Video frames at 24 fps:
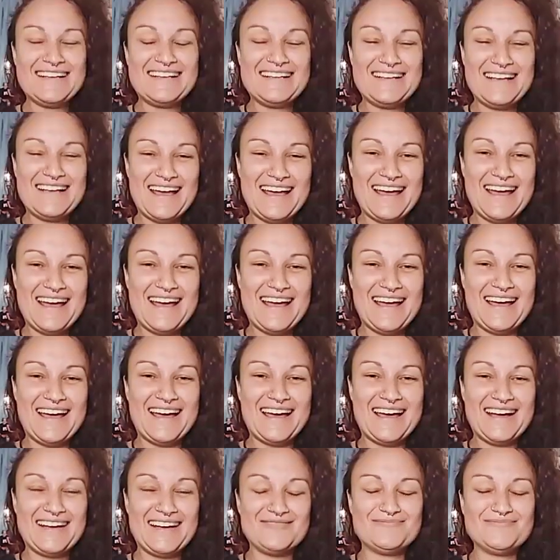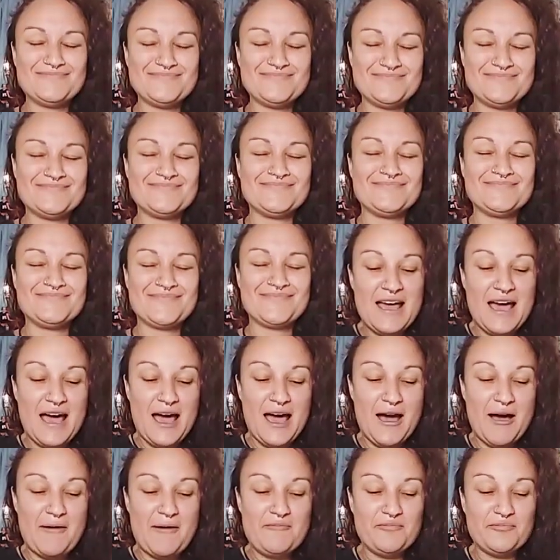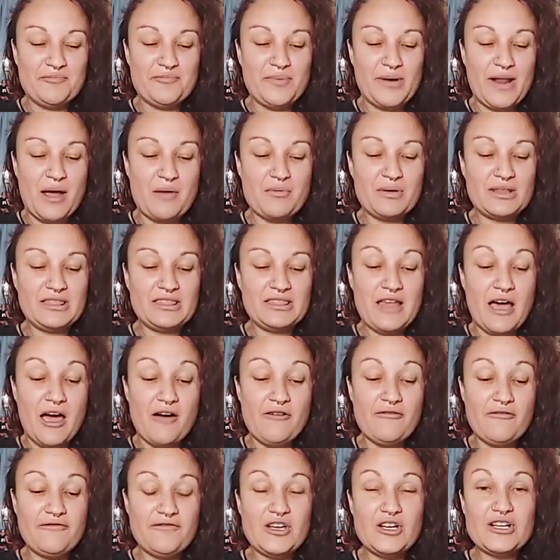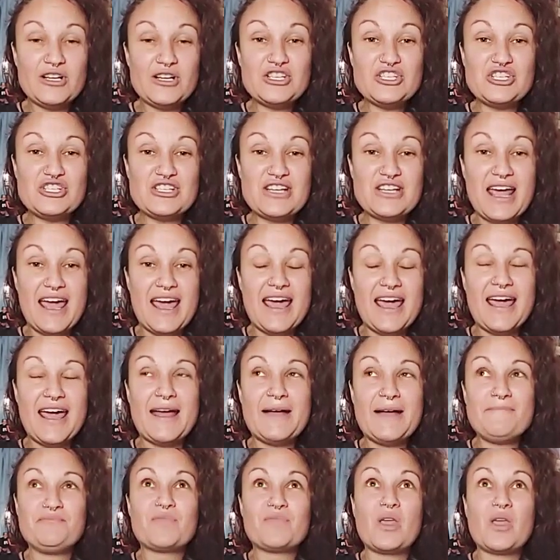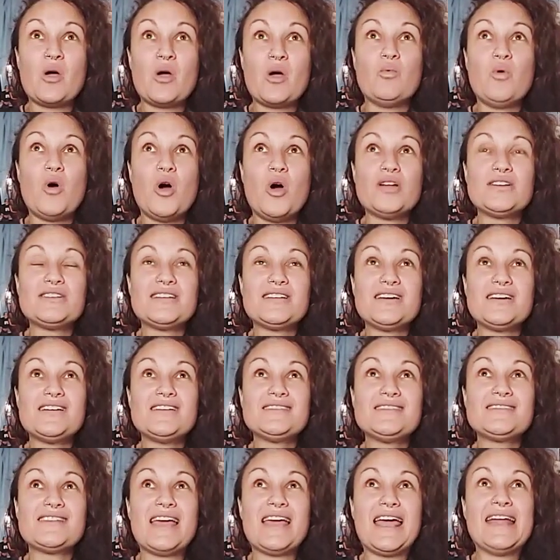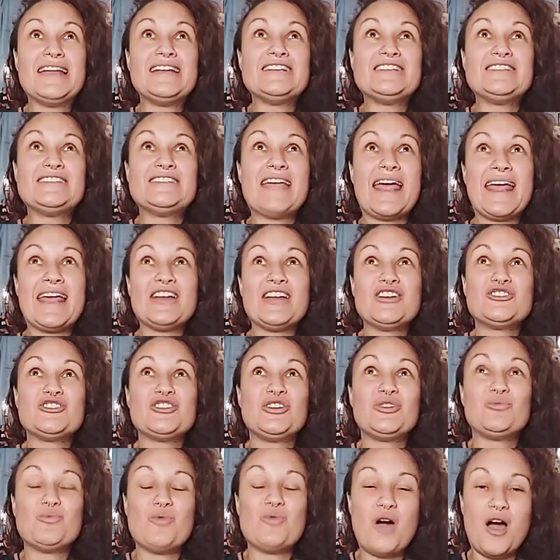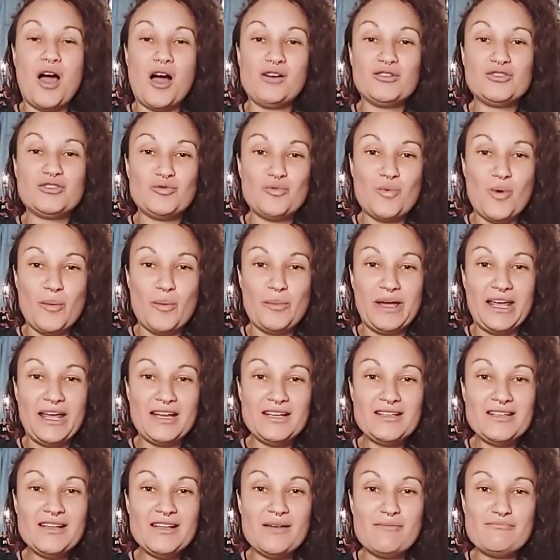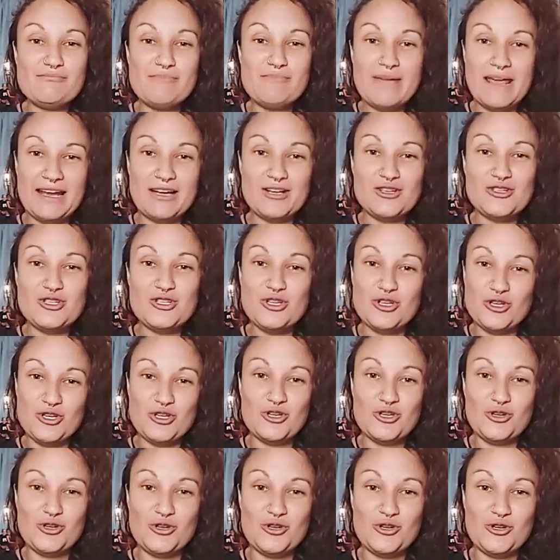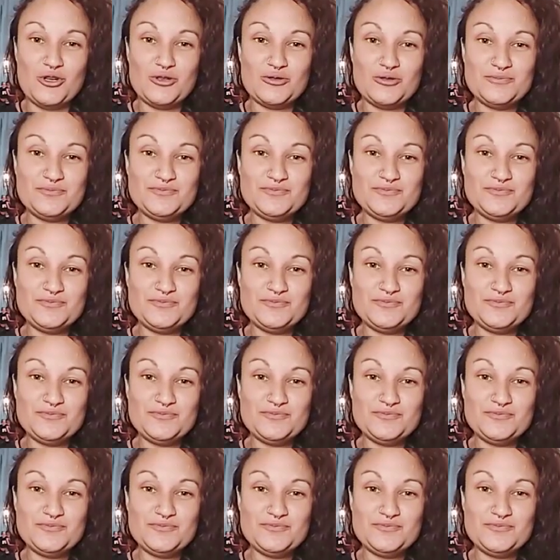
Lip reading: Yeah. But I would love for you to share, what does endangered wild woman mean to you?